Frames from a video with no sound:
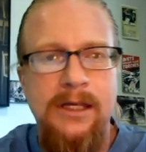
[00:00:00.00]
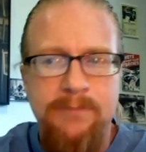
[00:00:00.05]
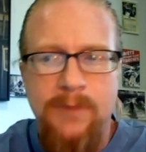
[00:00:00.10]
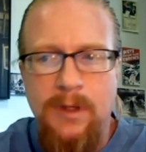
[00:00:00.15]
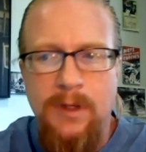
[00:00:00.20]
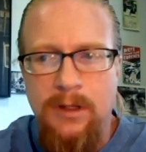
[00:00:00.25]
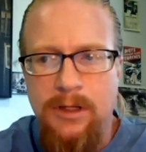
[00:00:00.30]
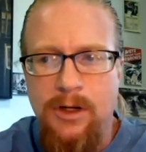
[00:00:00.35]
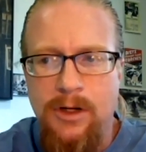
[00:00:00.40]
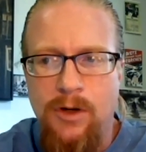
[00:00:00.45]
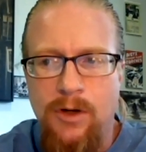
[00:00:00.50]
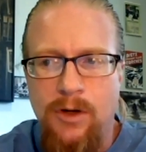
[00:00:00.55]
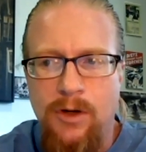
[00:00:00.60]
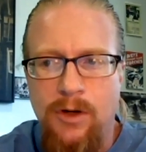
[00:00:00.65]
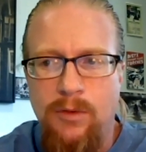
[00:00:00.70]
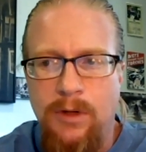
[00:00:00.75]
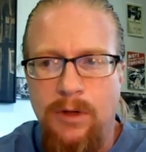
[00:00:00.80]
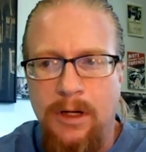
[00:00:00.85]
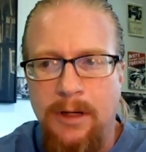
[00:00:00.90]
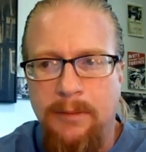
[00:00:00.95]
um, you
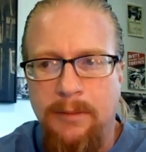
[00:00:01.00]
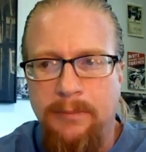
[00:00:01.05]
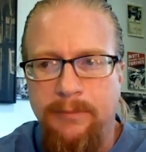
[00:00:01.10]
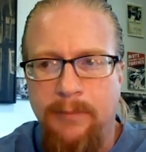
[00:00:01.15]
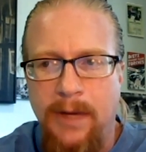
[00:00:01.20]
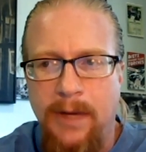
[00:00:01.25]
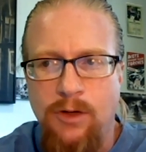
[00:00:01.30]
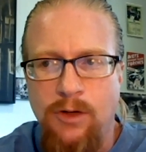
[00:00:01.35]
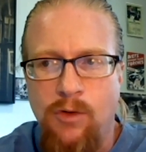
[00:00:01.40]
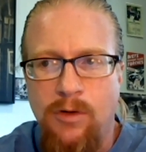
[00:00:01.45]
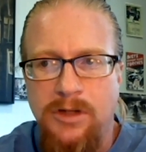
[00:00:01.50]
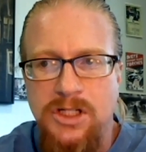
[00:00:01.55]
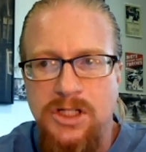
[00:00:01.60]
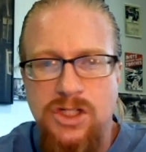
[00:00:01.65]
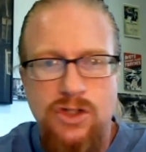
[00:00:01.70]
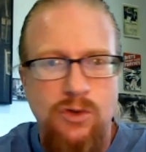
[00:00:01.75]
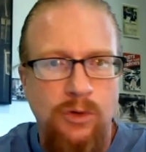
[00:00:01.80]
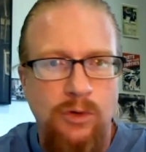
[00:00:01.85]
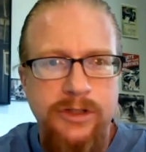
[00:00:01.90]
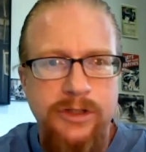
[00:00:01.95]
know uh, minority
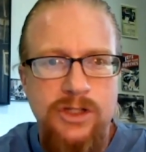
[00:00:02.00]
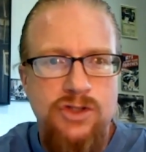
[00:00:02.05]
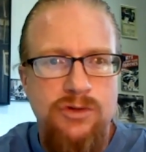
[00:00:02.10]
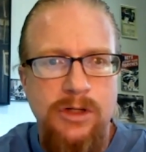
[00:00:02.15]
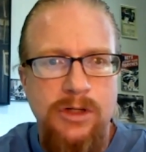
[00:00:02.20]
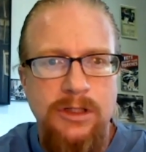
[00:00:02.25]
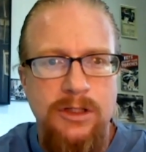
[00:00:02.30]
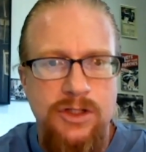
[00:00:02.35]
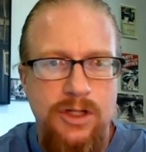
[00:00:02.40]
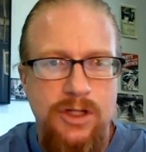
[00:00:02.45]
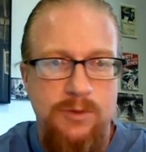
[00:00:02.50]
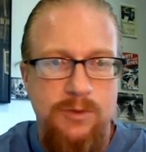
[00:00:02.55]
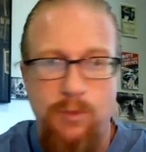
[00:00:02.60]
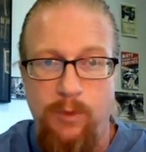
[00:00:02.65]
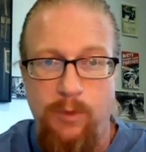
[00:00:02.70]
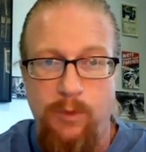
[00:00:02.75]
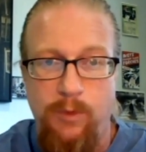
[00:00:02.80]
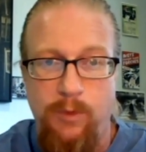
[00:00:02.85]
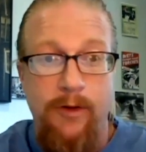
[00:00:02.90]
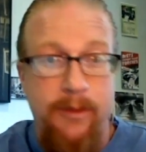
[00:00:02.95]
school district in terms of
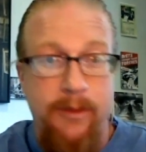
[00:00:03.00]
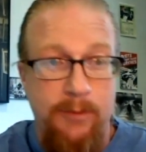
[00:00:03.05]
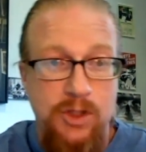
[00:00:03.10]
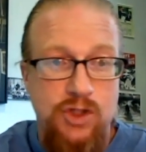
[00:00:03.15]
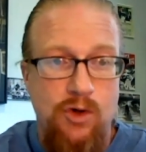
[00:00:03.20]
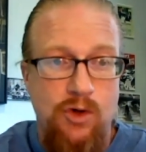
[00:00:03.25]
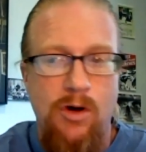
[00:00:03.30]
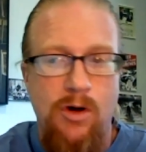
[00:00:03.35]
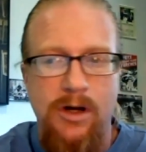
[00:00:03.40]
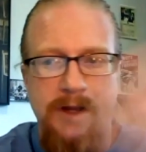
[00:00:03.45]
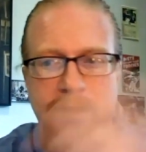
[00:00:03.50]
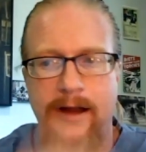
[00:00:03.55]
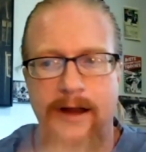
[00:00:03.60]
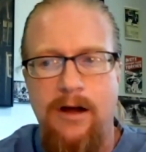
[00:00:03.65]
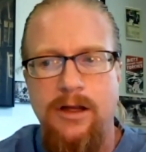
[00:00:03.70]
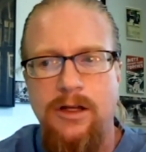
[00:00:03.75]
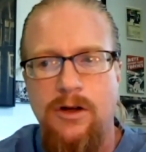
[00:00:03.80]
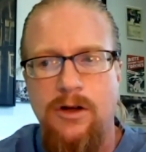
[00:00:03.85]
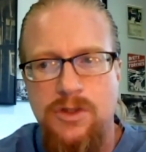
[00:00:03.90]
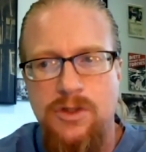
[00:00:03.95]
they're the majority there.
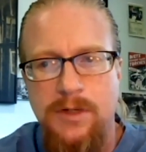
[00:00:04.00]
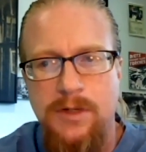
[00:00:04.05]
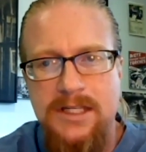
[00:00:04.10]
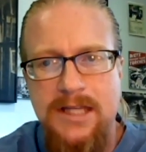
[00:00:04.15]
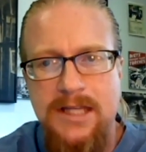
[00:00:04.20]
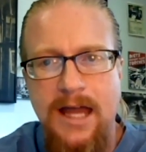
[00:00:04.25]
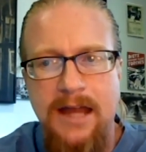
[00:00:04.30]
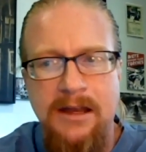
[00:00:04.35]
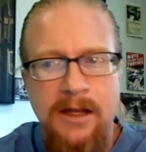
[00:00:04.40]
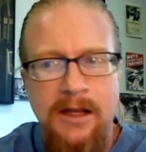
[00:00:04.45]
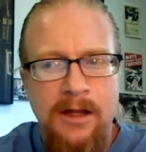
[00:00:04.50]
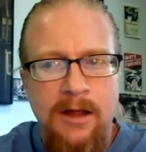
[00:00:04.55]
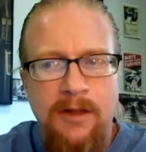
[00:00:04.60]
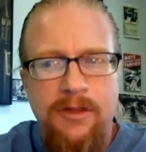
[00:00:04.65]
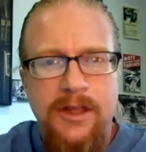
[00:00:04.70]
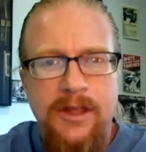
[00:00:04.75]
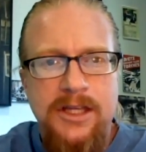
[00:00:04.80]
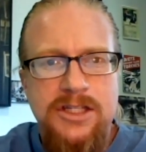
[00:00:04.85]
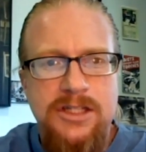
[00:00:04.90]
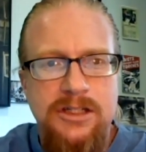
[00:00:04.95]
You know, so he's got
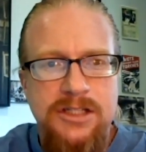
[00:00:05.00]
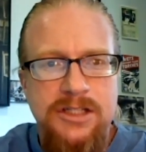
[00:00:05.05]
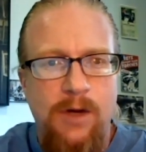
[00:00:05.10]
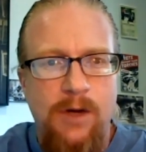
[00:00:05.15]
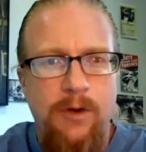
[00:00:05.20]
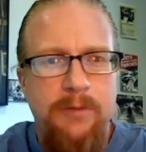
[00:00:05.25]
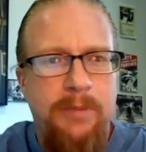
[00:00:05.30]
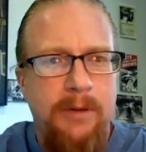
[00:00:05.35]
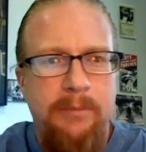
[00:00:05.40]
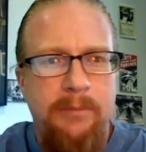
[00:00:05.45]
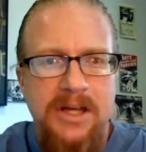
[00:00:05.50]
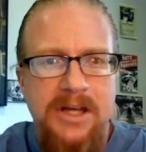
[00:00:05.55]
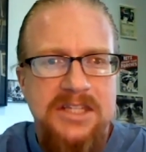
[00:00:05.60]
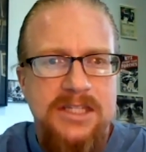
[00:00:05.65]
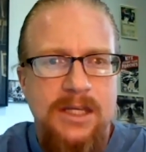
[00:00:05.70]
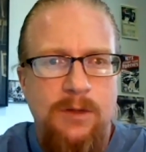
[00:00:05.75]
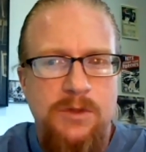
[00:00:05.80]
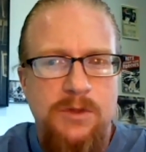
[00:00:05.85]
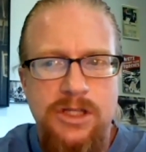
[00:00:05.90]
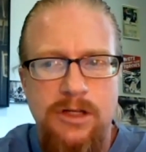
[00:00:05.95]
things to deal with. But
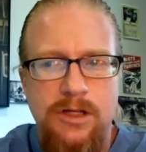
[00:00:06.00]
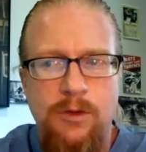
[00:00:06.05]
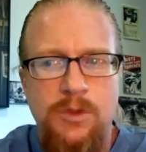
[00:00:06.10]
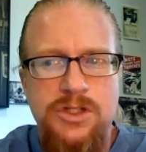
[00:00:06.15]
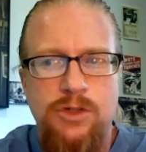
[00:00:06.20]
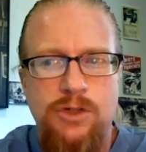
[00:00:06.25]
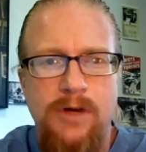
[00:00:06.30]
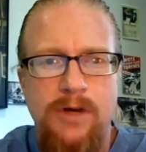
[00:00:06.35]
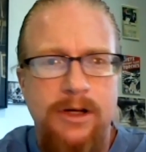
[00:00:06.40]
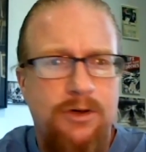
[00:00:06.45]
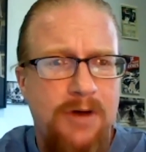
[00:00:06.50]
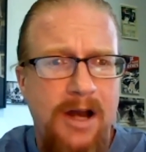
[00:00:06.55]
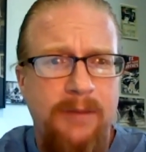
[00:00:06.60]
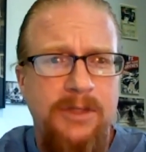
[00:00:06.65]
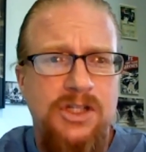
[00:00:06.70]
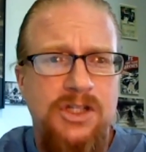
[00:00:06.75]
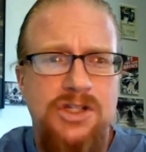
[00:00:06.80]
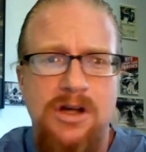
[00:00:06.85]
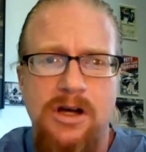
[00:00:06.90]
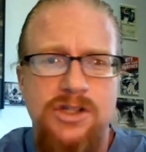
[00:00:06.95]
busing was a, it was an incredibly
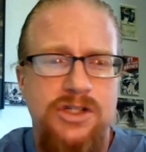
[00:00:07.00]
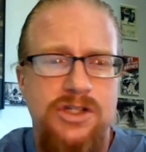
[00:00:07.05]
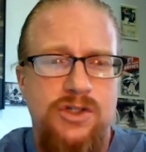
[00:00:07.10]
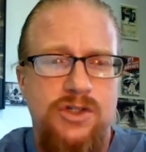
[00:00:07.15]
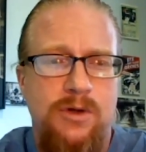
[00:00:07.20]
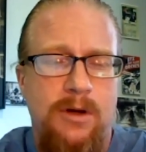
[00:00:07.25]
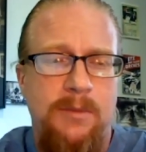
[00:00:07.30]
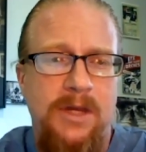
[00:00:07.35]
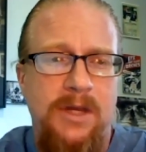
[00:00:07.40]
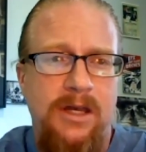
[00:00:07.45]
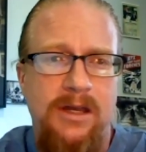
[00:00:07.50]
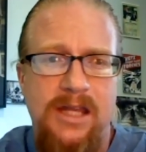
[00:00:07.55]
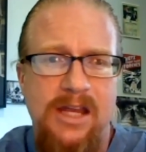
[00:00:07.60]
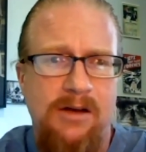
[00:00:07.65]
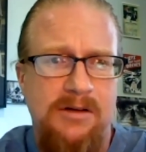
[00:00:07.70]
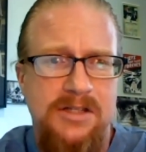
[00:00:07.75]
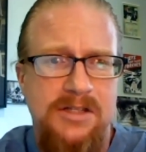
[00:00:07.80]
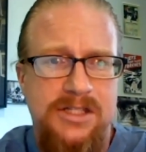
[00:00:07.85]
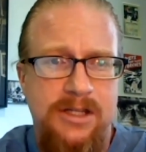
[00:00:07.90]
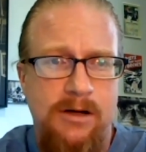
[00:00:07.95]
charged issue, and I mean here
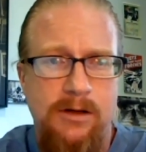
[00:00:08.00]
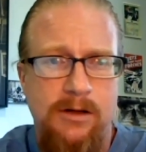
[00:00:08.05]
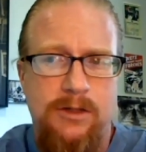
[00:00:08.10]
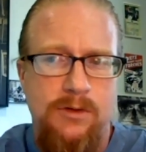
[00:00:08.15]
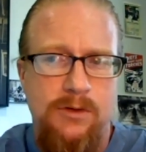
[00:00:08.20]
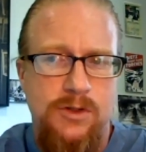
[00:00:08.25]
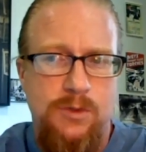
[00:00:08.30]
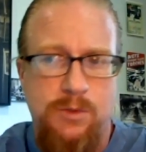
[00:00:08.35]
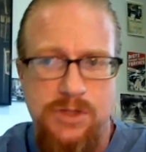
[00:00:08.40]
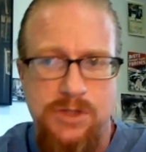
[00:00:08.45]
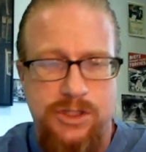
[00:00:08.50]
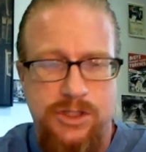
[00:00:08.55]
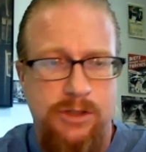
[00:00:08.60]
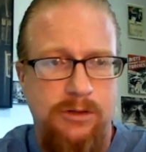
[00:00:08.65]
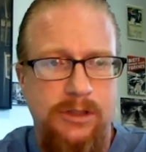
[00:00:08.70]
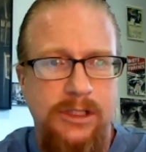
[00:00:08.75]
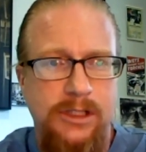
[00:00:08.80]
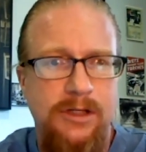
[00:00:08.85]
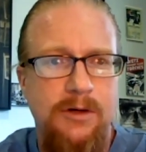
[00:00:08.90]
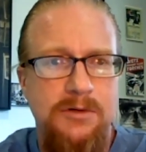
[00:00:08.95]
in Syracuse was
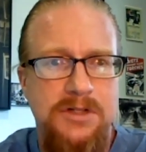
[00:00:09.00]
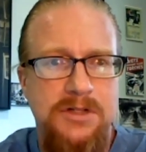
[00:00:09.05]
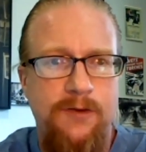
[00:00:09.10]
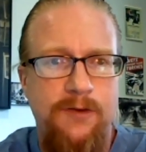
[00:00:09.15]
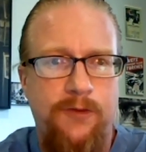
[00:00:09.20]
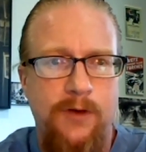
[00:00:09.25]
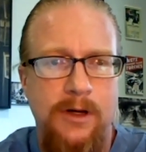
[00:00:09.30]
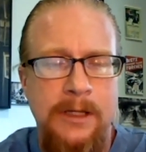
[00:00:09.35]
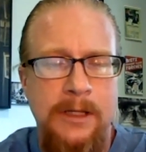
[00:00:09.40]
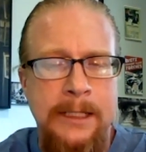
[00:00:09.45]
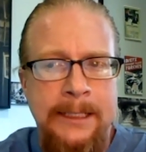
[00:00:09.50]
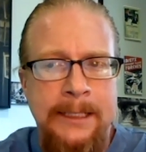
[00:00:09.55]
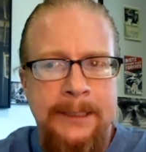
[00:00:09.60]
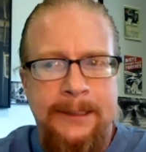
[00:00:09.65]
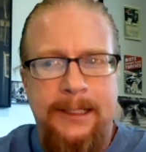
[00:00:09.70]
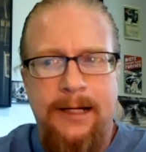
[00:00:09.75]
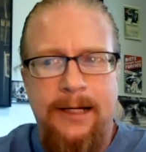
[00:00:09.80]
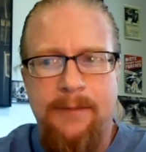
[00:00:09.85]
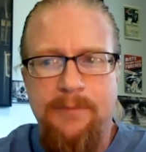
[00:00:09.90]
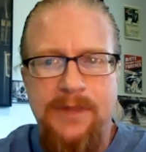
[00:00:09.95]
certainly no different.
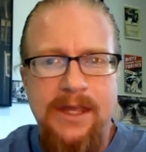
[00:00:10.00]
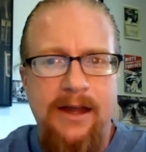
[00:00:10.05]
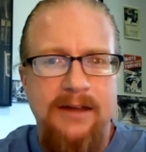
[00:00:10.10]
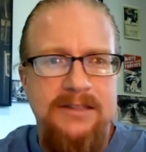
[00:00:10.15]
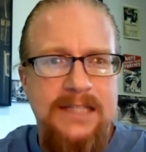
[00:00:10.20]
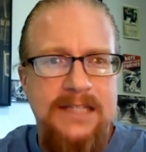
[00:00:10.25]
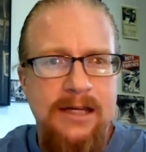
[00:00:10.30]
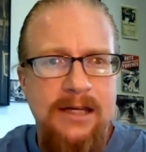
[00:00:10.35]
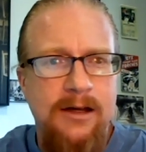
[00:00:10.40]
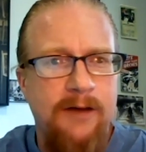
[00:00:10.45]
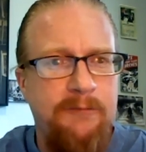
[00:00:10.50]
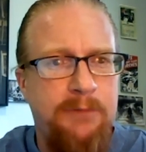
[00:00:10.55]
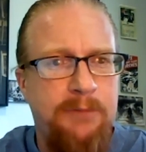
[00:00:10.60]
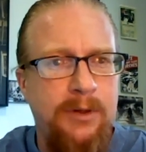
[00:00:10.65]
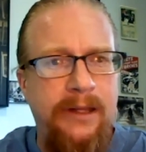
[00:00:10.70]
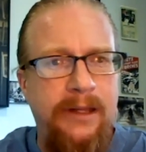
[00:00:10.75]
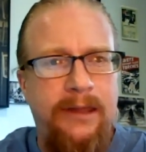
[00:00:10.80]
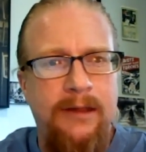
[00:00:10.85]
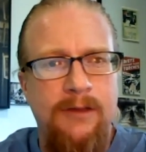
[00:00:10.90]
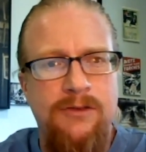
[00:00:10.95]
Um, the idea of
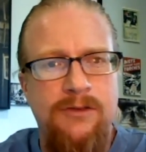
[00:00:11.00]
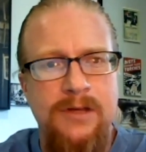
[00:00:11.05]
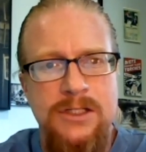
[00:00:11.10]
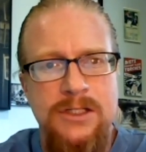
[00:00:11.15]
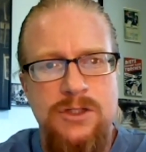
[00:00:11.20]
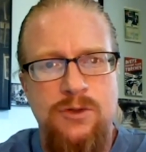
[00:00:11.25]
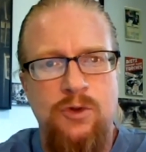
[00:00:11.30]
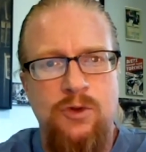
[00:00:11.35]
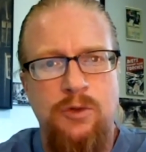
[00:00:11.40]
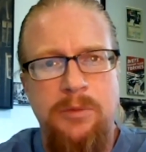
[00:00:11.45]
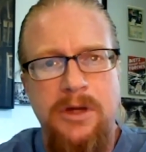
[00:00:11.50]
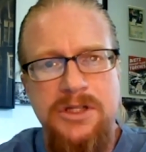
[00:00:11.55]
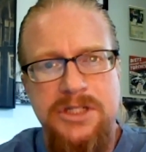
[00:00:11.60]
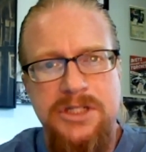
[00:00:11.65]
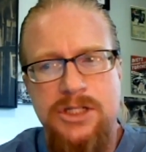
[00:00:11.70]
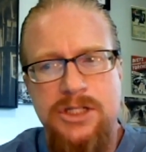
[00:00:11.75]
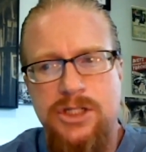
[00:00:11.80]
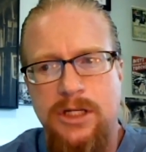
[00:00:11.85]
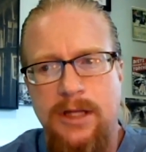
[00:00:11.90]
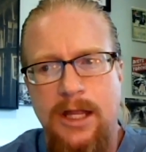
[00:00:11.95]
putting kids on school
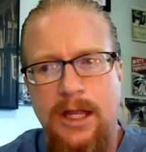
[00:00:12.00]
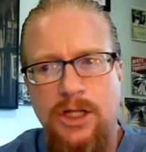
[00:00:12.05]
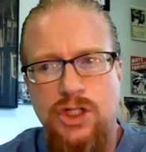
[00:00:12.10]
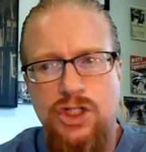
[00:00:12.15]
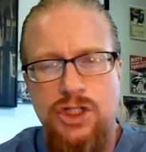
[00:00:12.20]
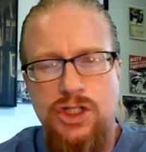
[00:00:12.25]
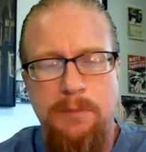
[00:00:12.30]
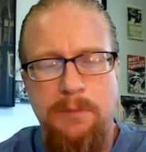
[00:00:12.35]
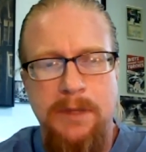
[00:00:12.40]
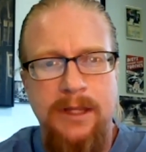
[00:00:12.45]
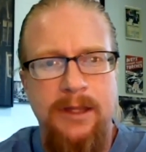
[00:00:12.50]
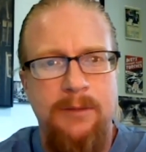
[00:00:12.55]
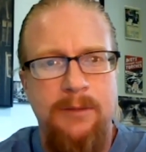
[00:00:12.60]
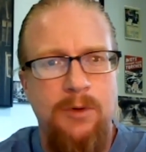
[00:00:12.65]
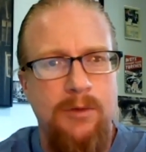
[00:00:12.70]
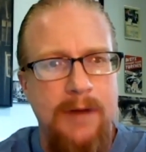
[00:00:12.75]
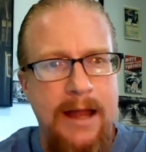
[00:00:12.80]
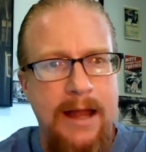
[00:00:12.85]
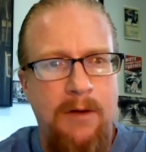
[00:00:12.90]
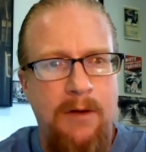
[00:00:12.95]
buses and, and shipping them
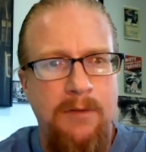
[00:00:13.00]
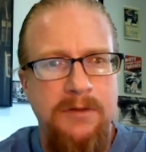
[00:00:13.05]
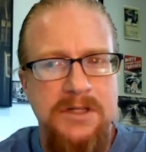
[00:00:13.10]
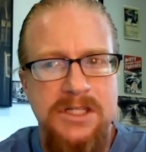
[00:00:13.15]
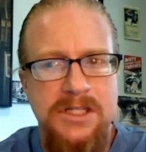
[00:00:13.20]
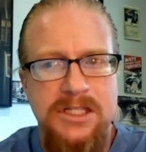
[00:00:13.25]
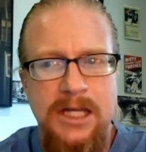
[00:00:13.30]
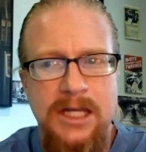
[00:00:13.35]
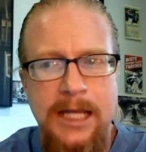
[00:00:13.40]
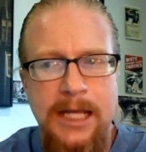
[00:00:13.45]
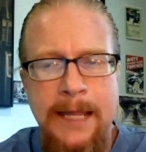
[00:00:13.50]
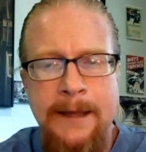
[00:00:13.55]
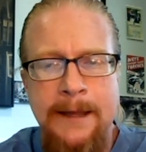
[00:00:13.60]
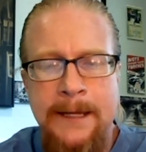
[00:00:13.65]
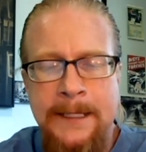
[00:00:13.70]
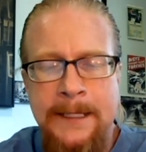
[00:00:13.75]
around the city